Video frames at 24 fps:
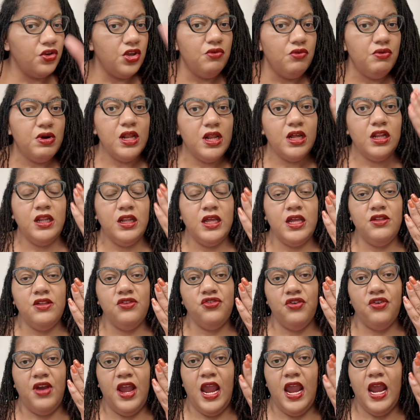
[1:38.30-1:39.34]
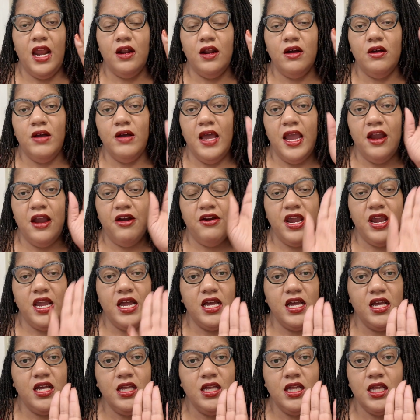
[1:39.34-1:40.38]
you want to cleanse your anal
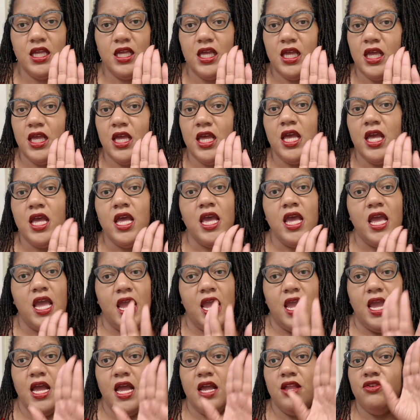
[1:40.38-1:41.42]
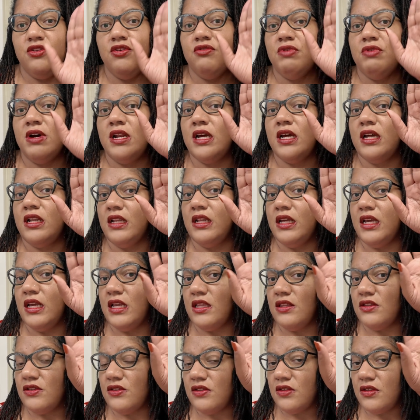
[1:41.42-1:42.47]
area, and you want to
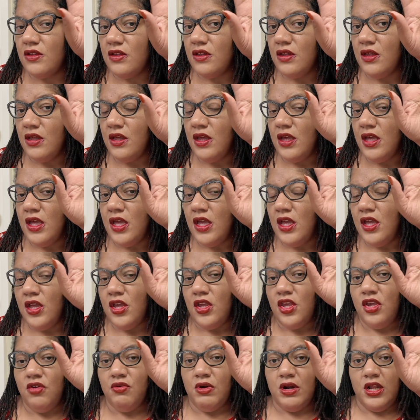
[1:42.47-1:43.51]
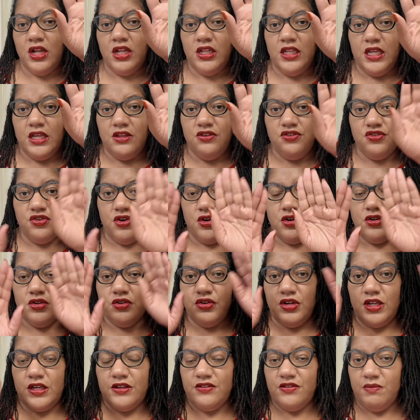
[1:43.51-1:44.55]
cleanse your
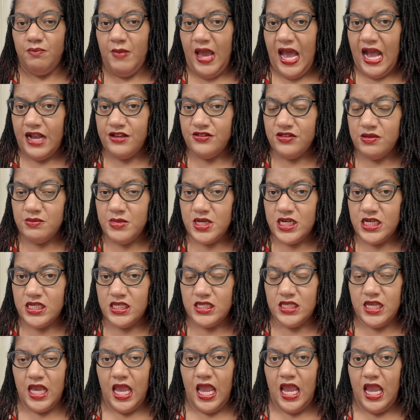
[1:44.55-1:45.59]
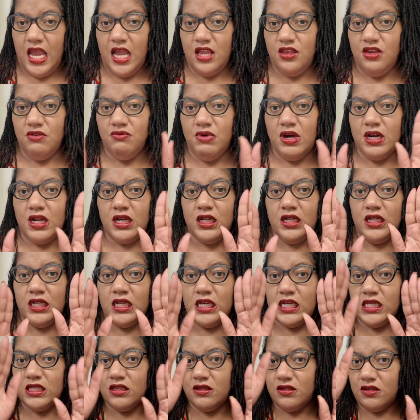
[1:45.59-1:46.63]
gluteus maximus, and you want to
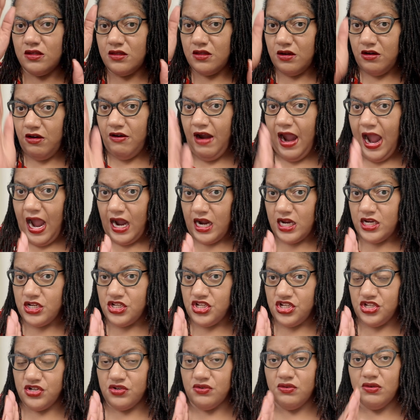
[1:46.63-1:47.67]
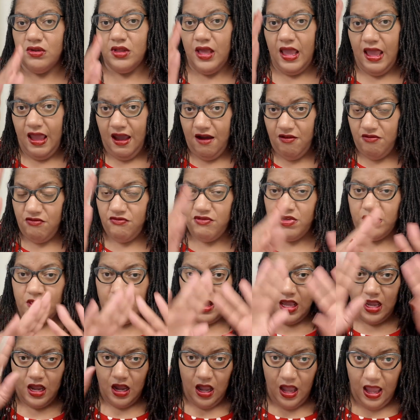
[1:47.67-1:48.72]
cleanse the crack too.
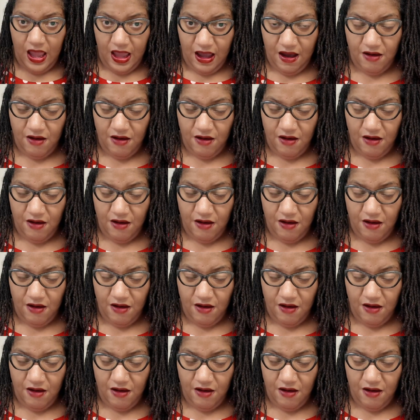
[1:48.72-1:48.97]
Everything